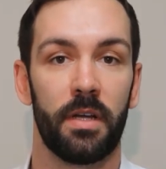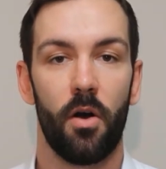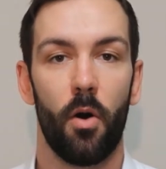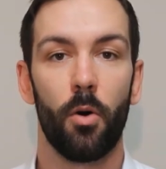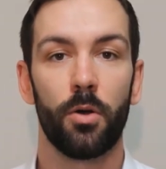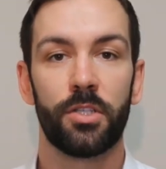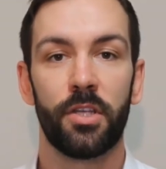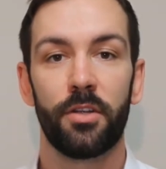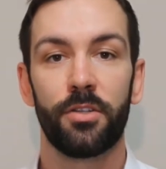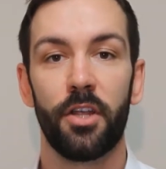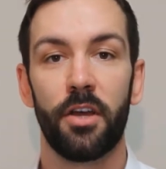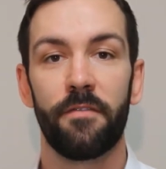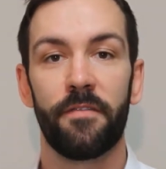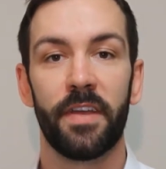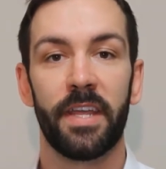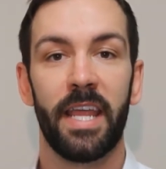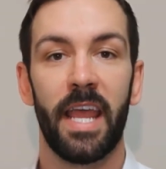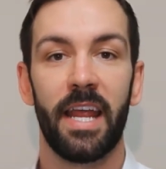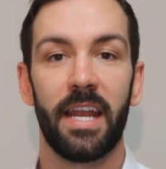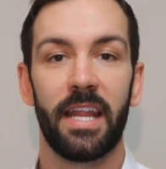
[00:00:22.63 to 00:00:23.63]
Also, don't
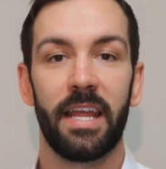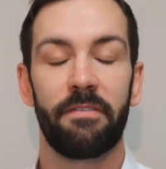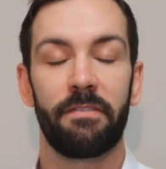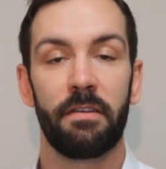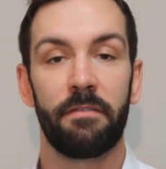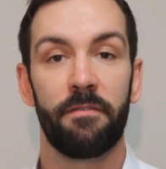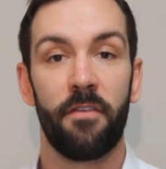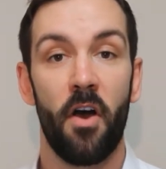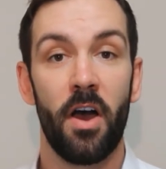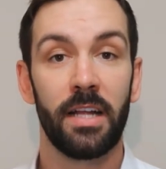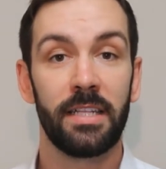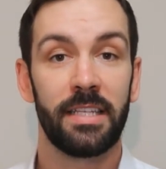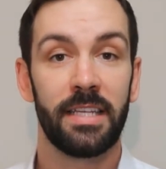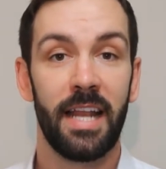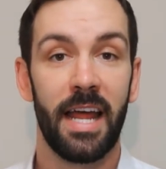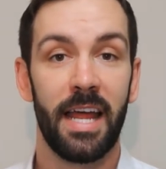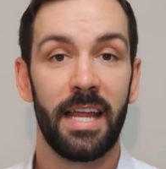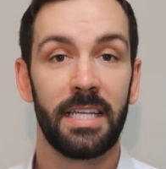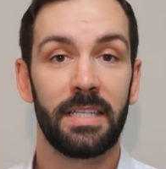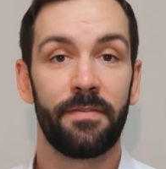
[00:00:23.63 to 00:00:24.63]
forget, if you find
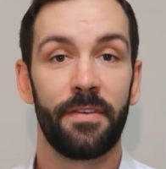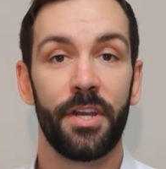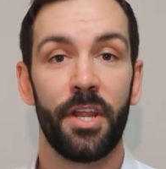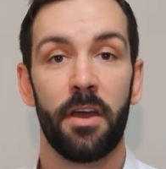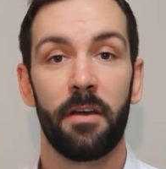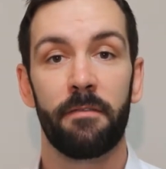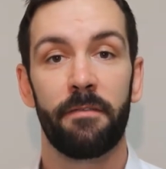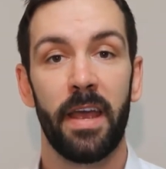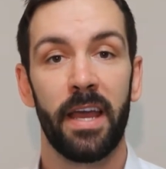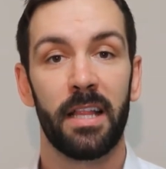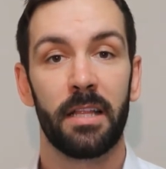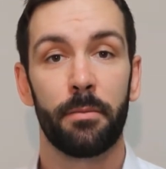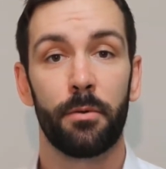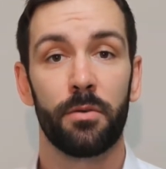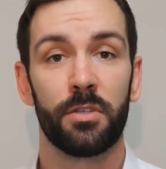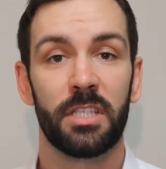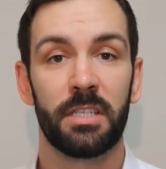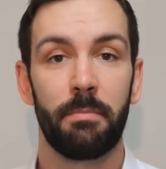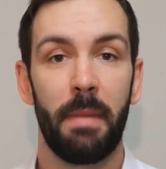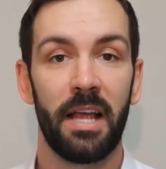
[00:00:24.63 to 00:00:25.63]
today's video
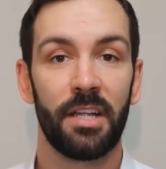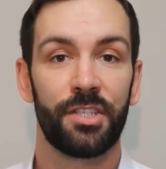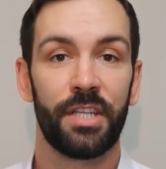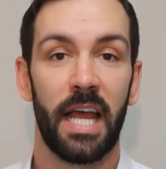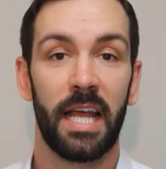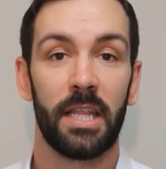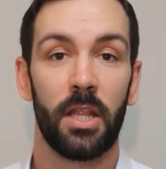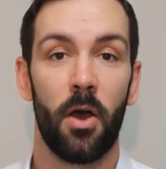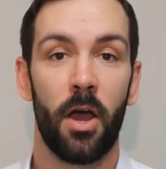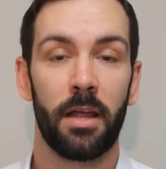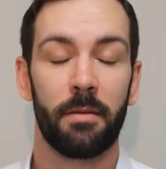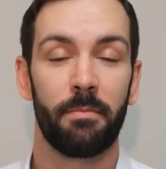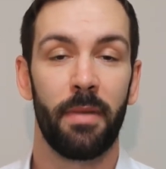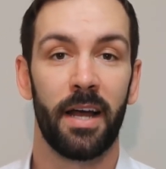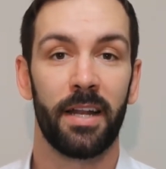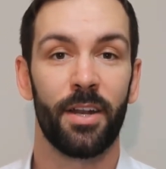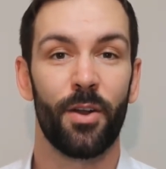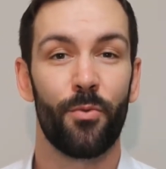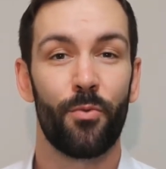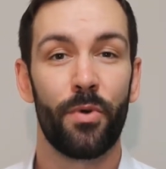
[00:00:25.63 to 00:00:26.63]
valuable, smash that like
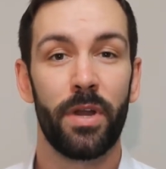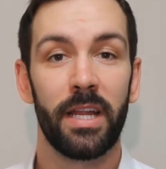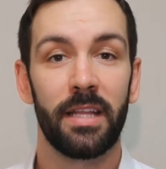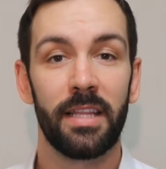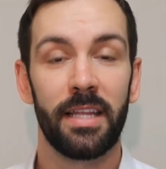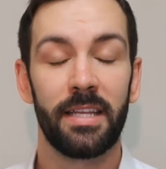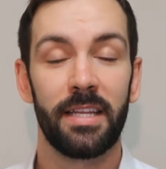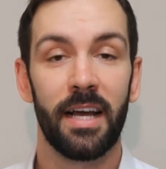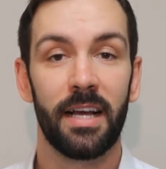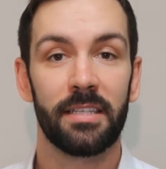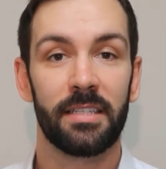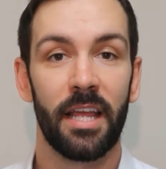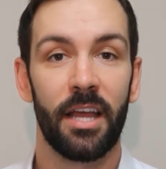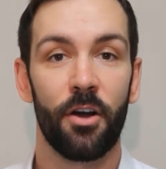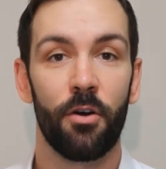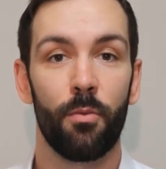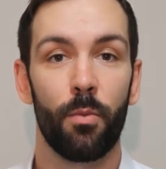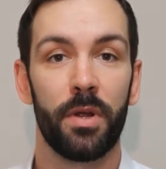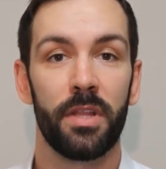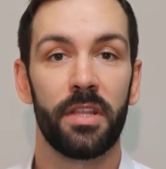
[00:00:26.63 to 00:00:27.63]
button. It really does
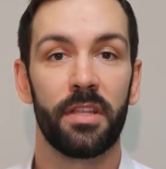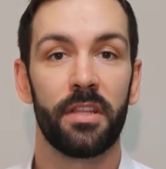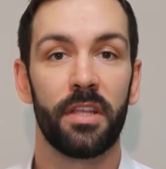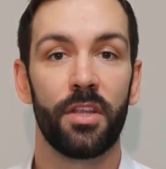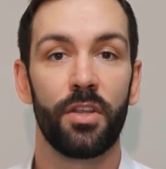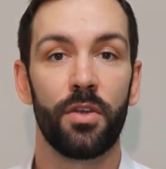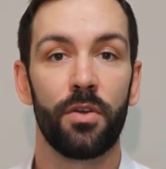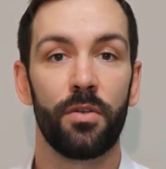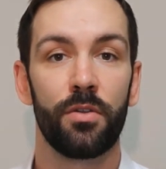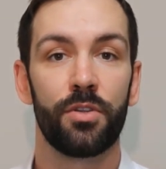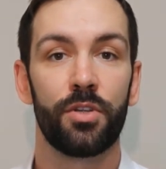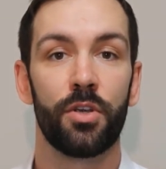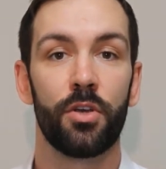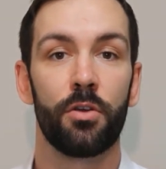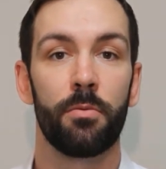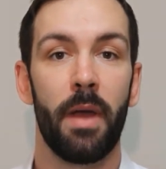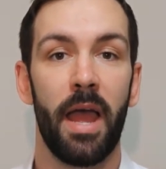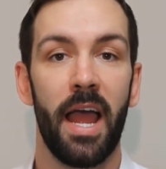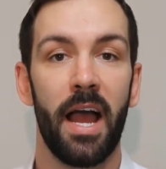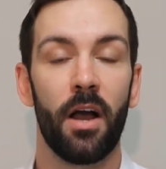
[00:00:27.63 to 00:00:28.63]
help within the
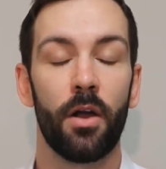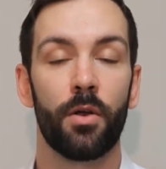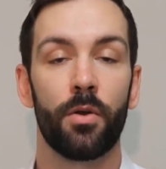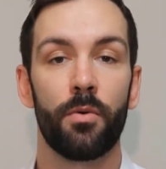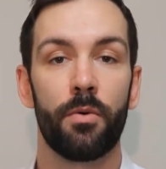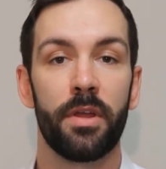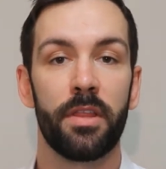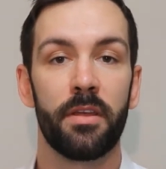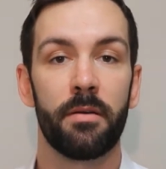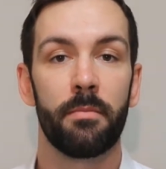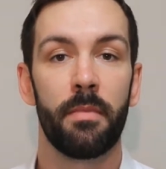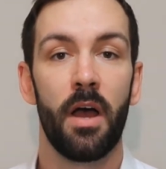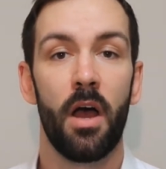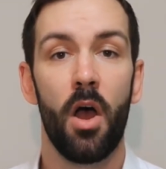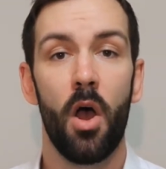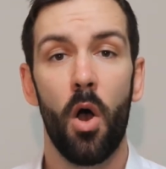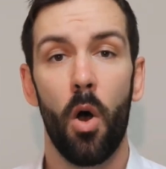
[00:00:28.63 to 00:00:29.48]
YouTube algorithm.